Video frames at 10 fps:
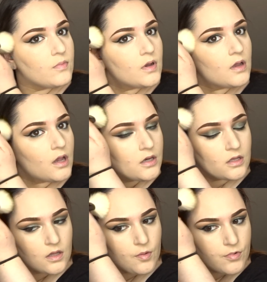by
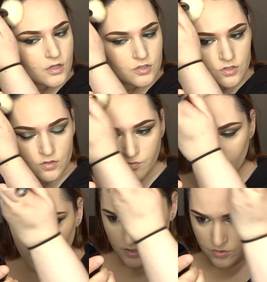adding that bronzer to the
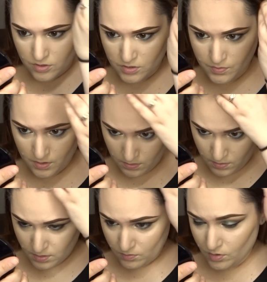forehead. Trust me,
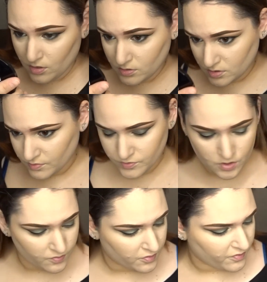it works.
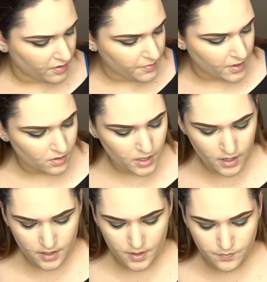So if you're very pale like
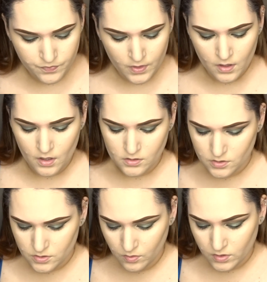I am, and
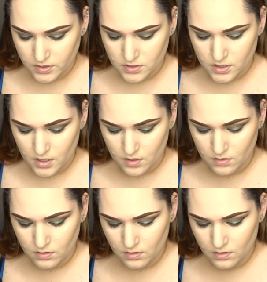you don't like to
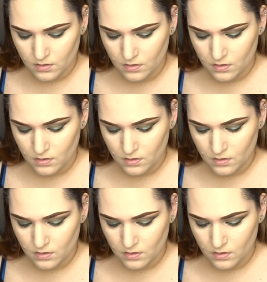tan,